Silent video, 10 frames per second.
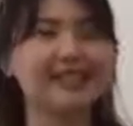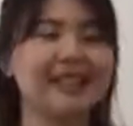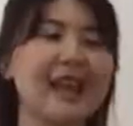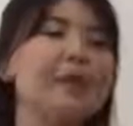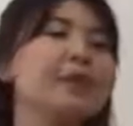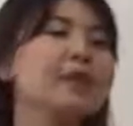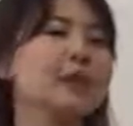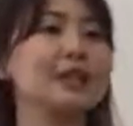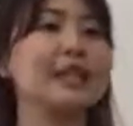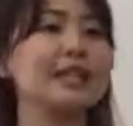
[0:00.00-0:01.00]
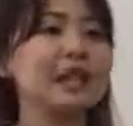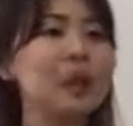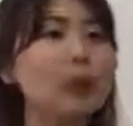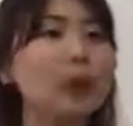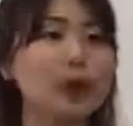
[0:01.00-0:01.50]
Yeah, so that's the
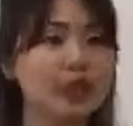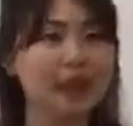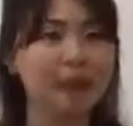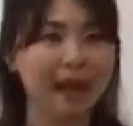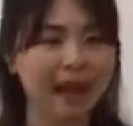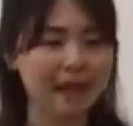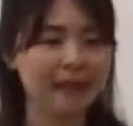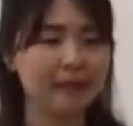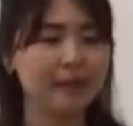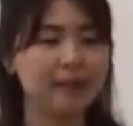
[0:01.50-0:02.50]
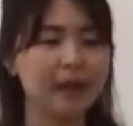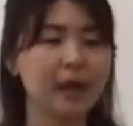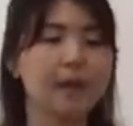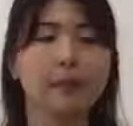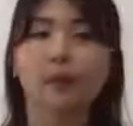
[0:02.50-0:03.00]
whole logic behind it. Yeah,
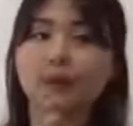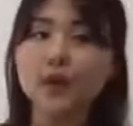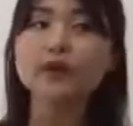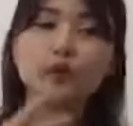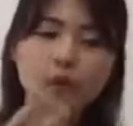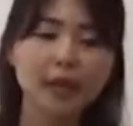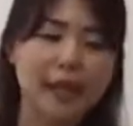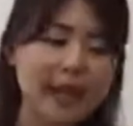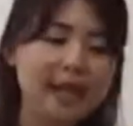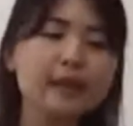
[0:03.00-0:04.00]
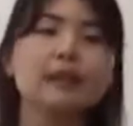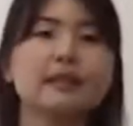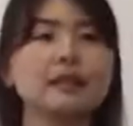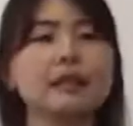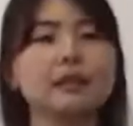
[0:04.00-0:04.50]
but of course you can
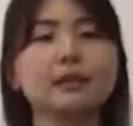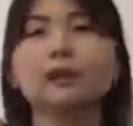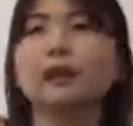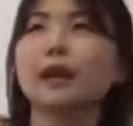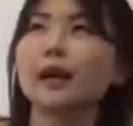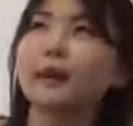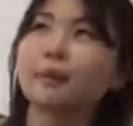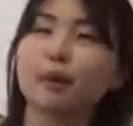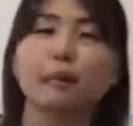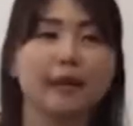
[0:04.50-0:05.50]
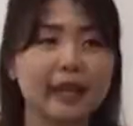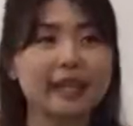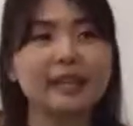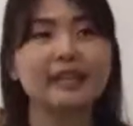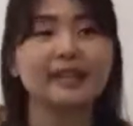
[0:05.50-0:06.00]
still uh,
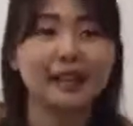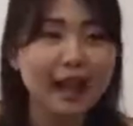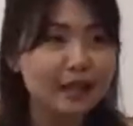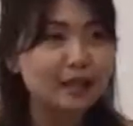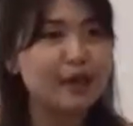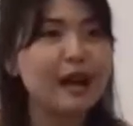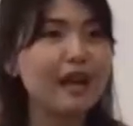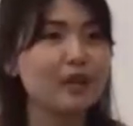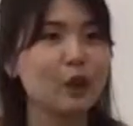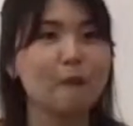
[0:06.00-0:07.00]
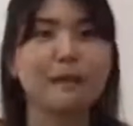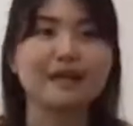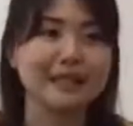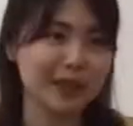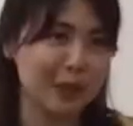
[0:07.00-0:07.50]
propagate in a glass vase or
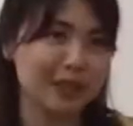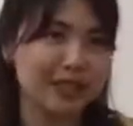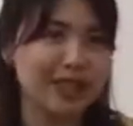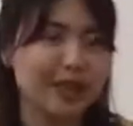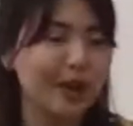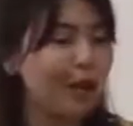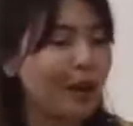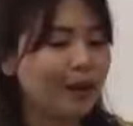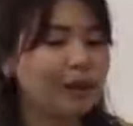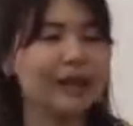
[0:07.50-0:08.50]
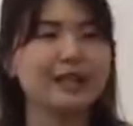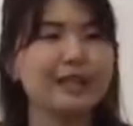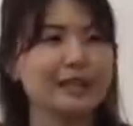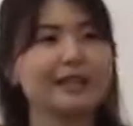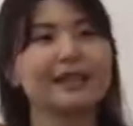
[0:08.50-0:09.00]
plastic container or whatnot.
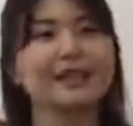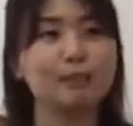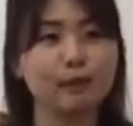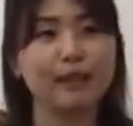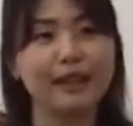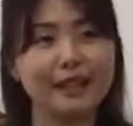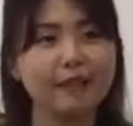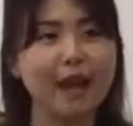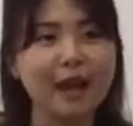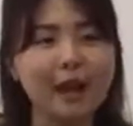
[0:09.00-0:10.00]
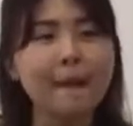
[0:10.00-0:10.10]
That's that's perfectly fine.